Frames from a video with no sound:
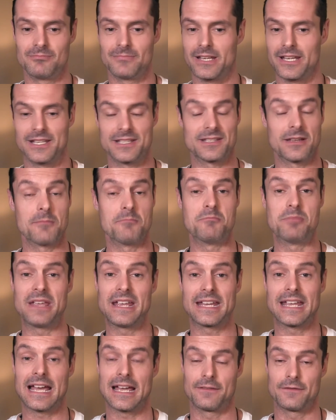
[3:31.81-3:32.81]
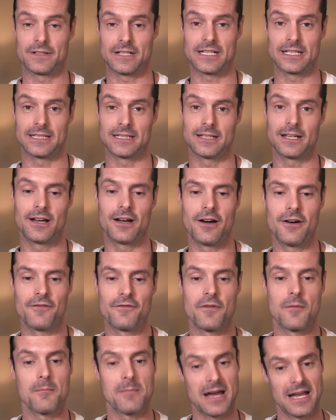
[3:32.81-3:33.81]
is a big advocate
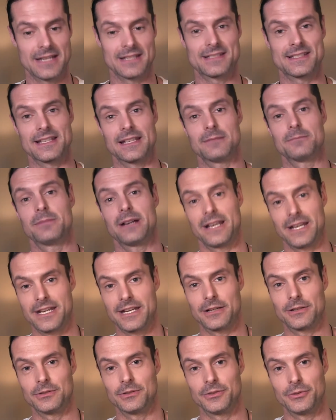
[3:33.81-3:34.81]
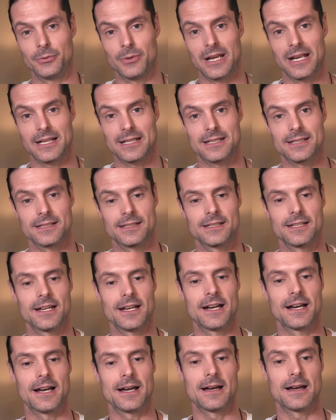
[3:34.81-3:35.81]
of Mindset by Dweck,
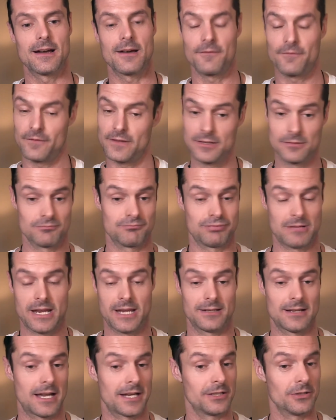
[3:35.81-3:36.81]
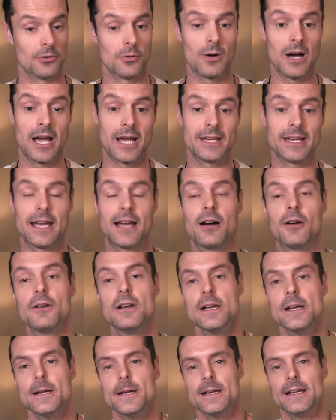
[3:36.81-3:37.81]
and I know why
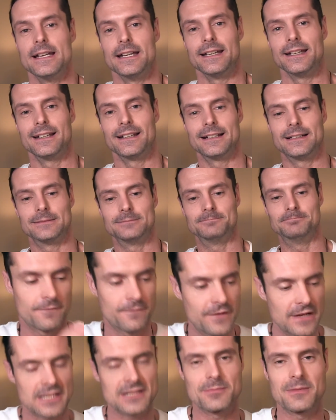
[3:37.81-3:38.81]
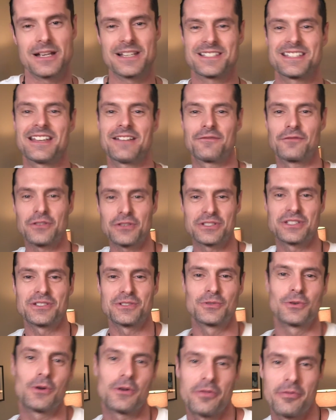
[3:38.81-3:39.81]
now. Fixed Mindset
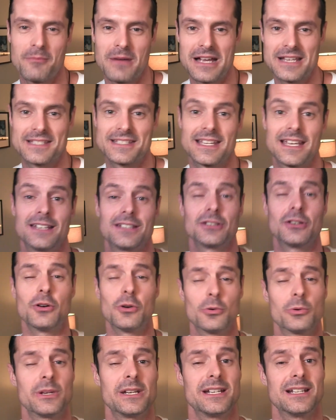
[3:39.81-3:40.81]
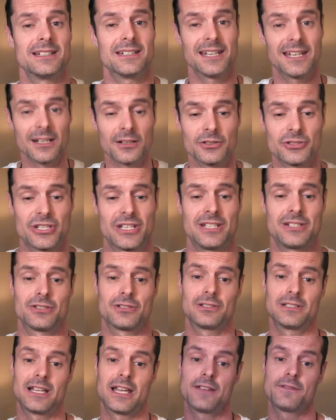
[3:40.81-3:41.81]
versus Growth Mindset. Go read it. It'll change
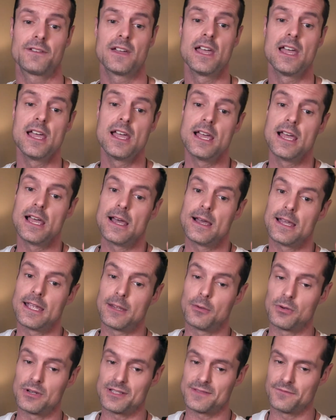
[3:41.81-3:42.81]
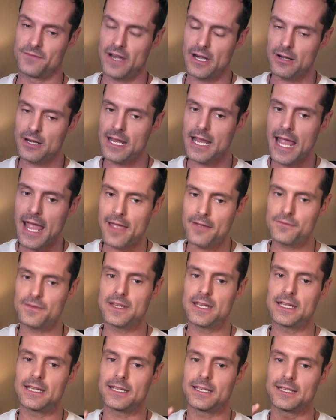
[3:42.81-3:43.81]
your life. It was very
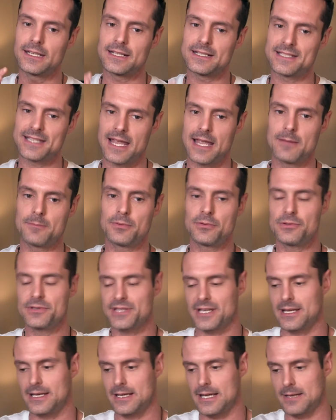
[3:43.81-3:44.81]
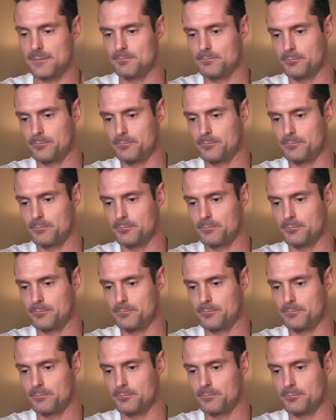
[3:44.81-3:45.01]
heavy in examples, and